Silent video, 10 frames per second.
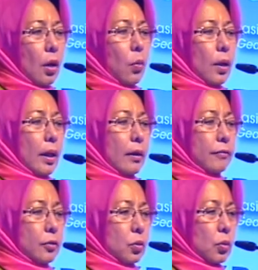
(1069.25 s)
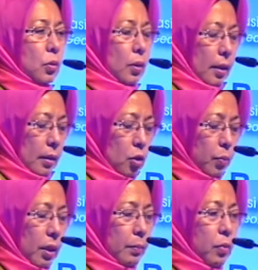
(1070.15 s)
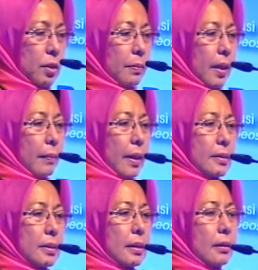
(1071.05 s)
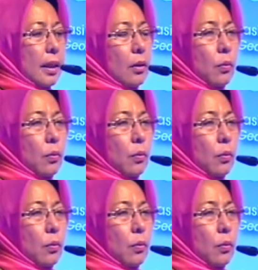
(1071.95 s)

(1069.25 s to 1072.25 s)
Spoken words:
will have to superimpose the map and see that